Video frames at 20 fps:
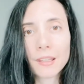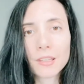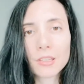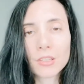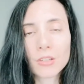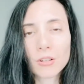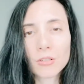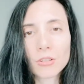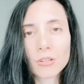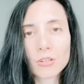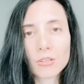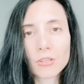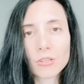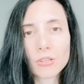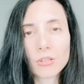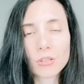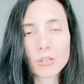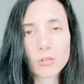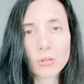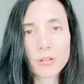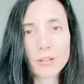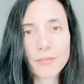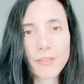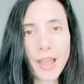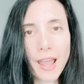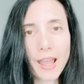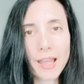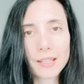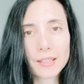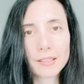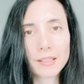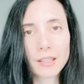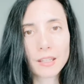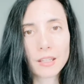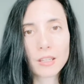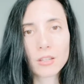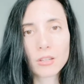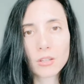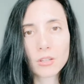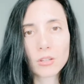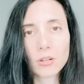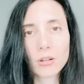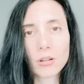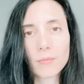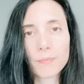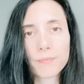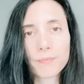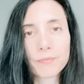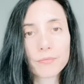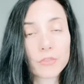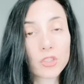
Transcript: you're sort of asking your